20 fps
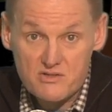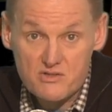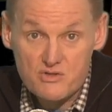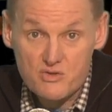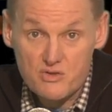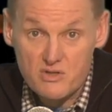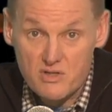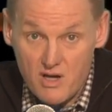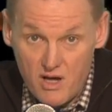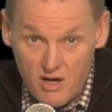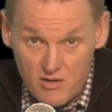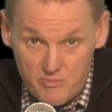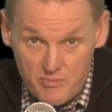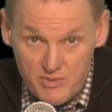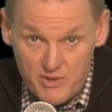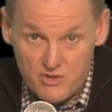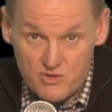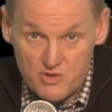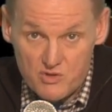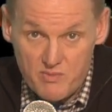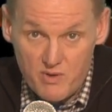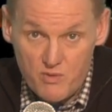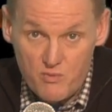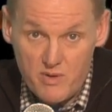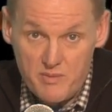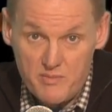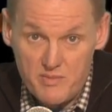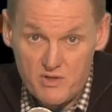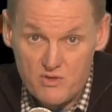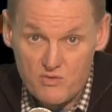should not be used by
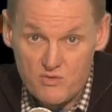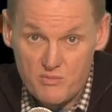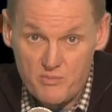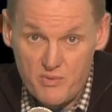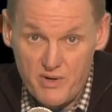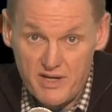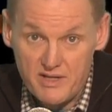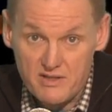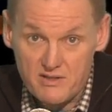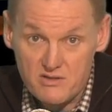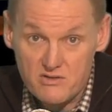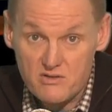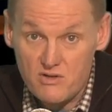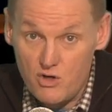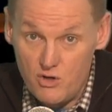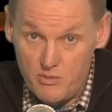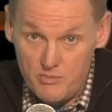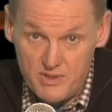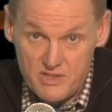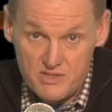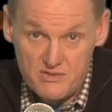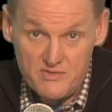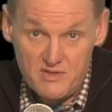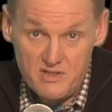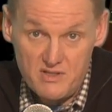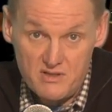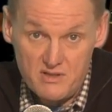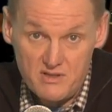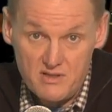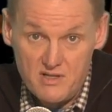women who are pregnant or
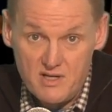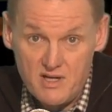breastfeeding.